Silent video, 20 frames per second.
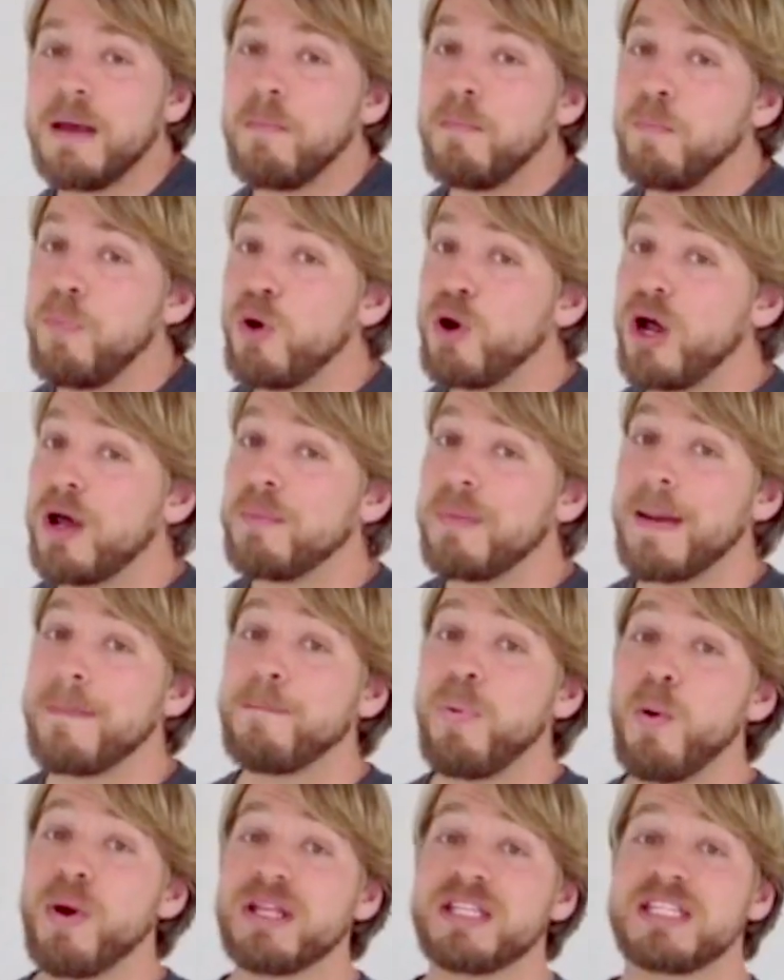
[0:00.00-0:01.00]
put on my
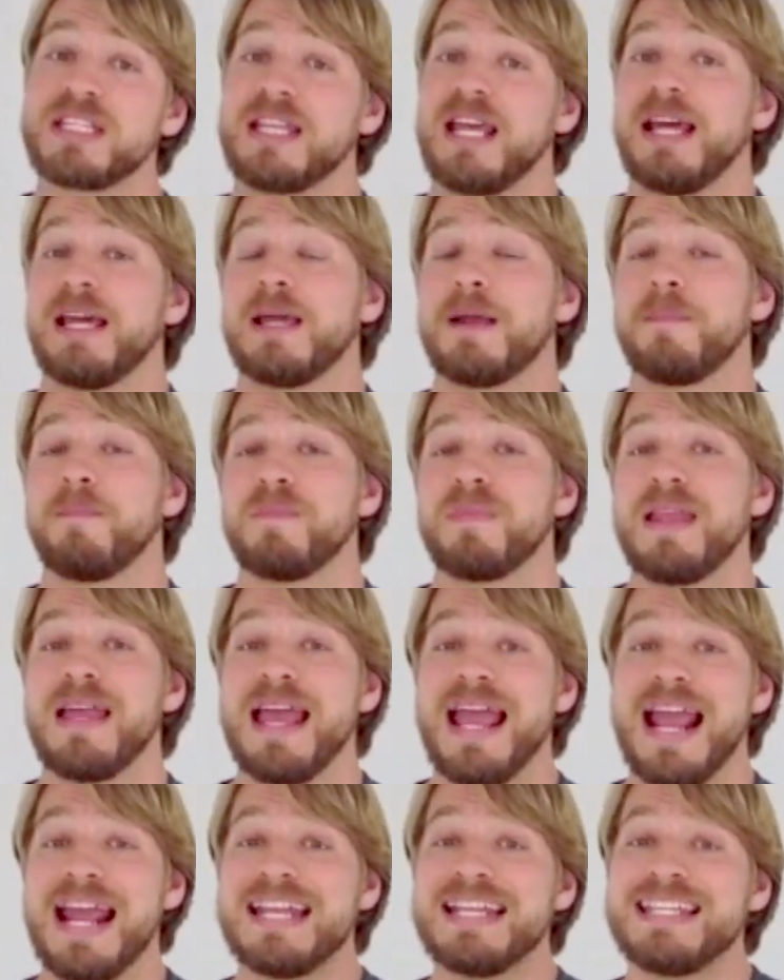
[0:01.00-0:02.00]
point stick,
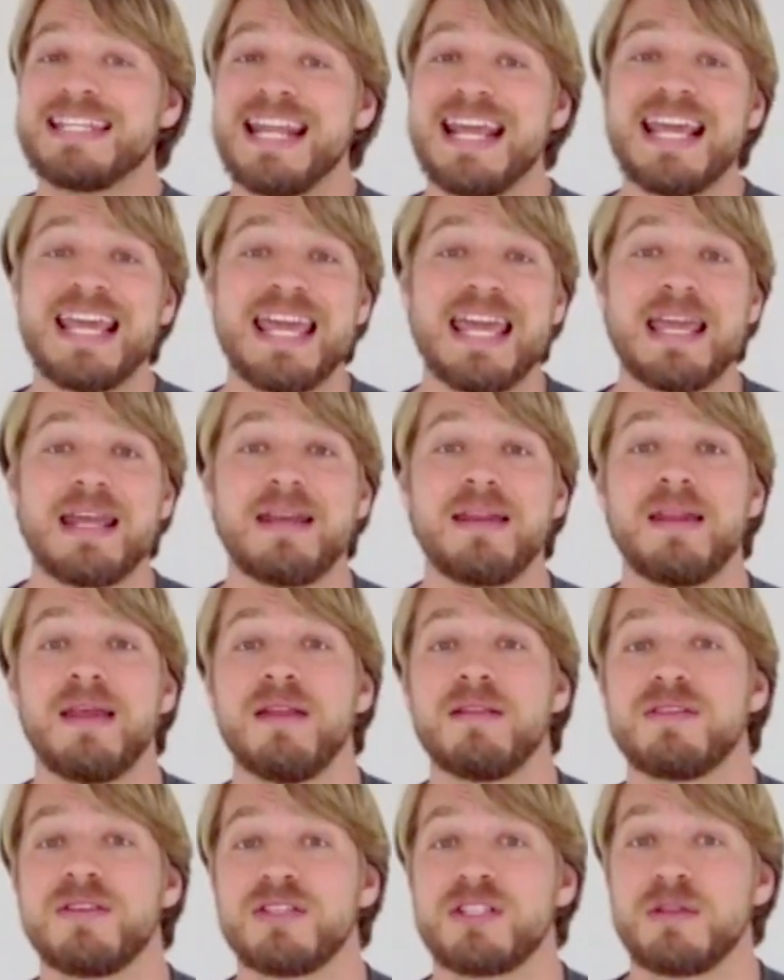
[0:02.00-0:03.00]
and dig in
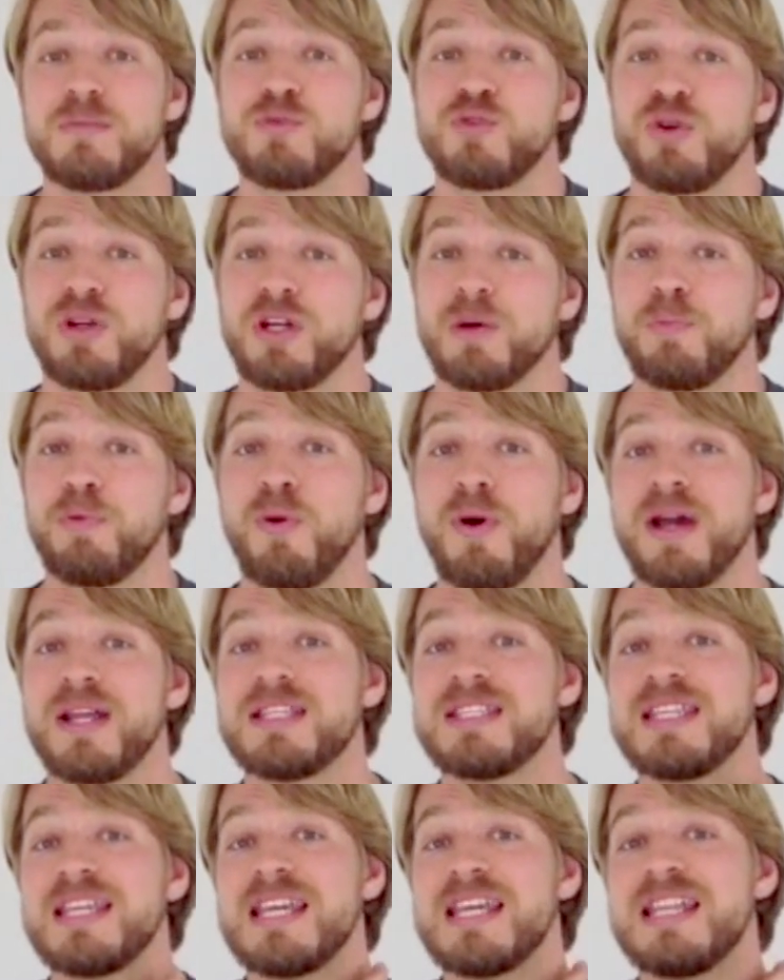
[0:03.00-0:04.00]
to some trigger
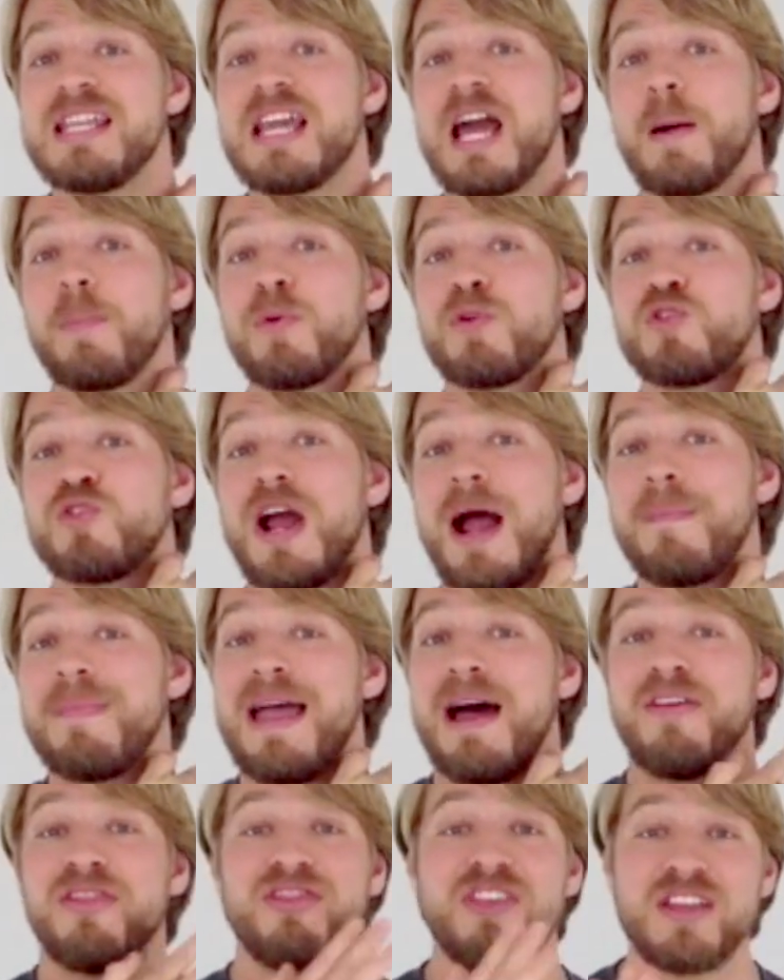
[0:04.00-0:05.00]
points in the upper trap.
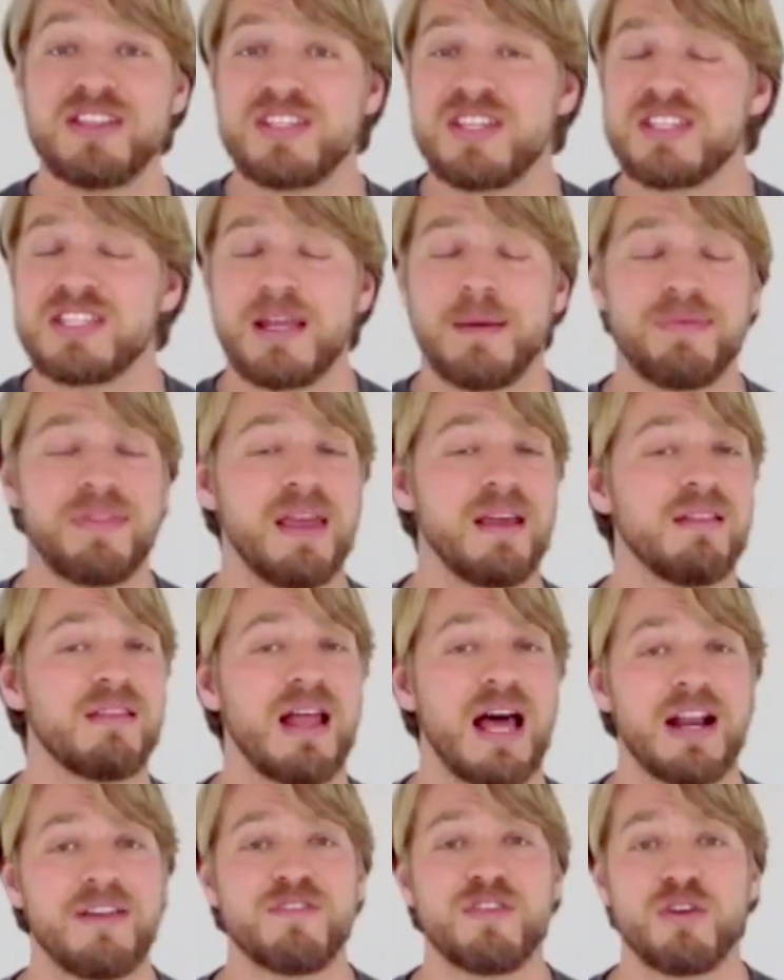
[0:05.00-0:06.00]
Now, this is something a
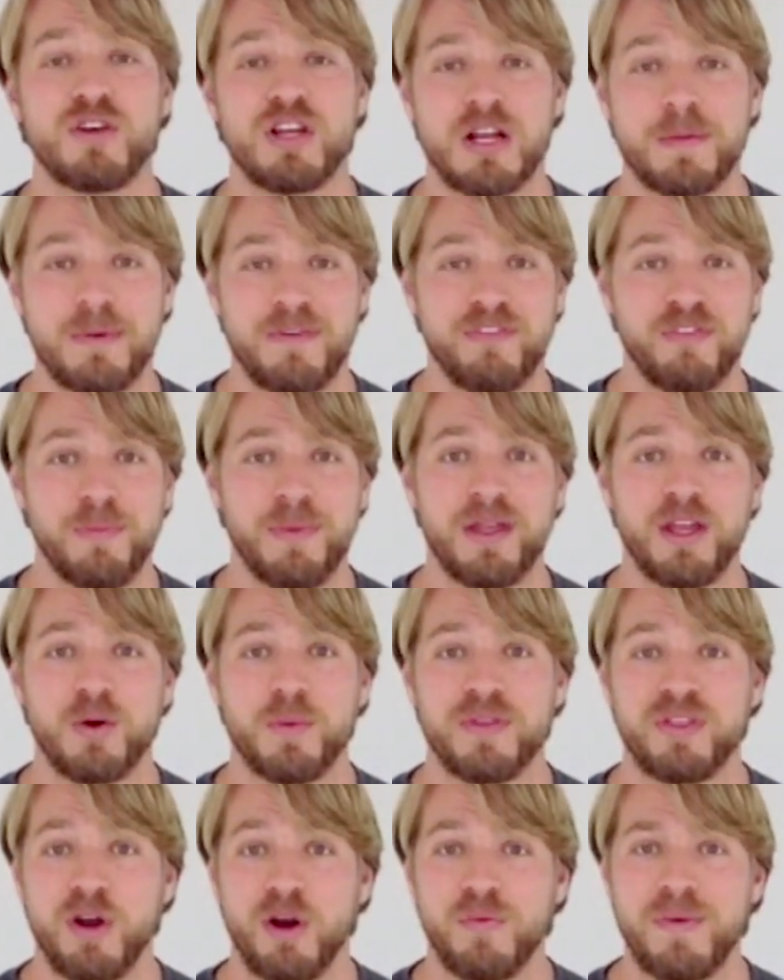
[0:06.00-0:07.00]
lot of you are going to be familiar
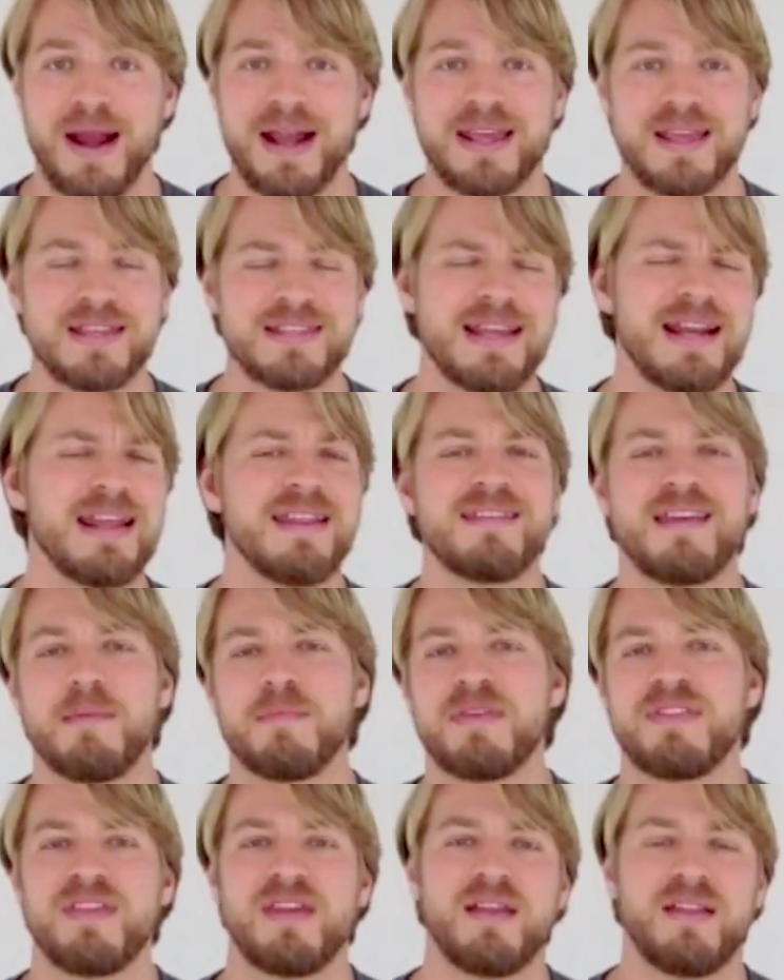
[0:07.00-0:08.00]
with already, because anytime
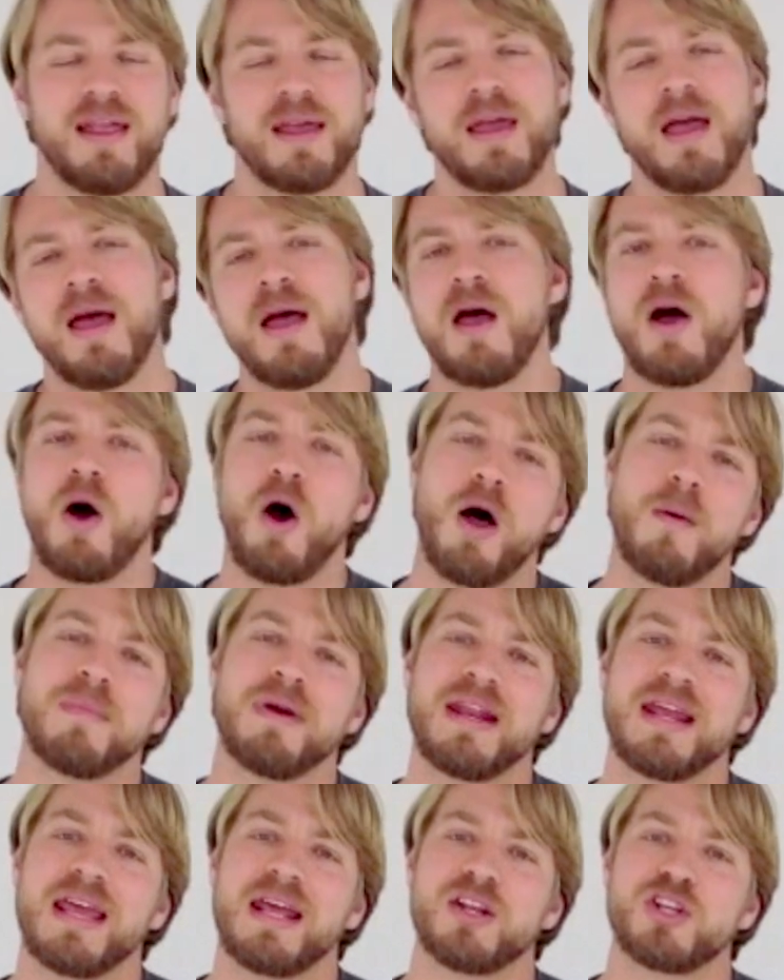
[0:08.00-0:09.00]
you think of like, oh, I'm
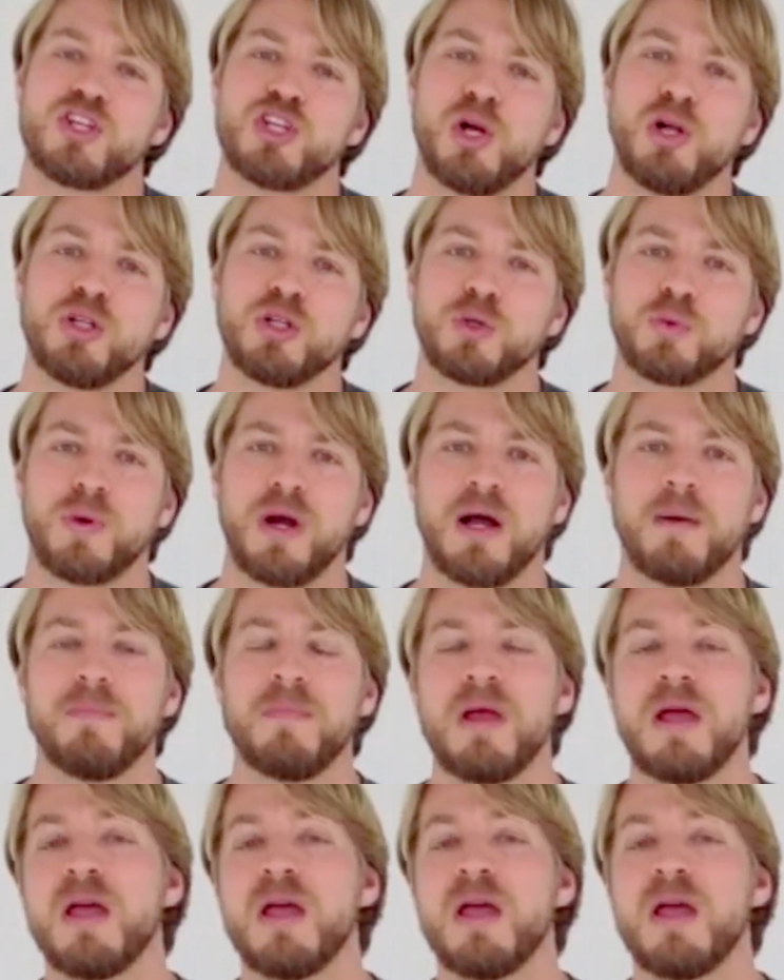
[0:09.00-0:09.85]
going to get a shoulder rub,